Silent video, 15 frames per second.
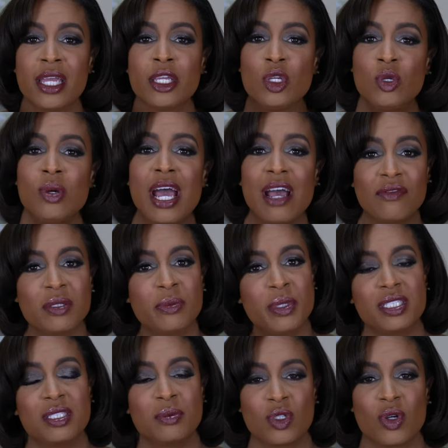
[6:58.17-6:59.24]
you have to
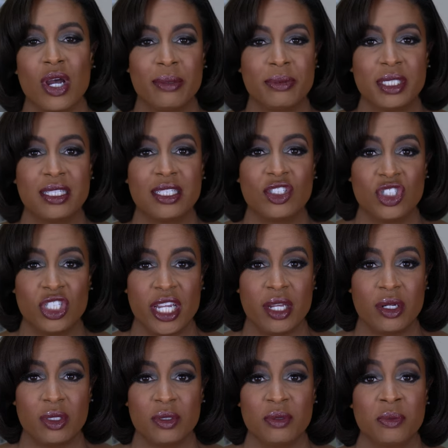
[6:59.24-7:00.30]
be subscribed to this
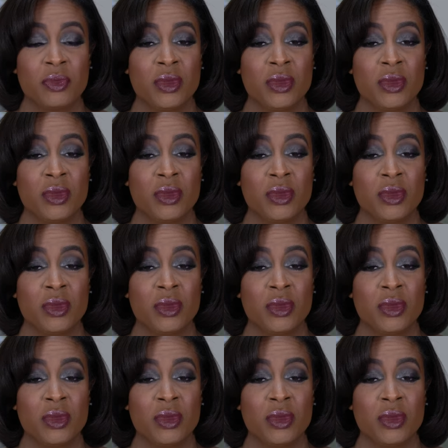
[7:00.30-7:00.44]
channel.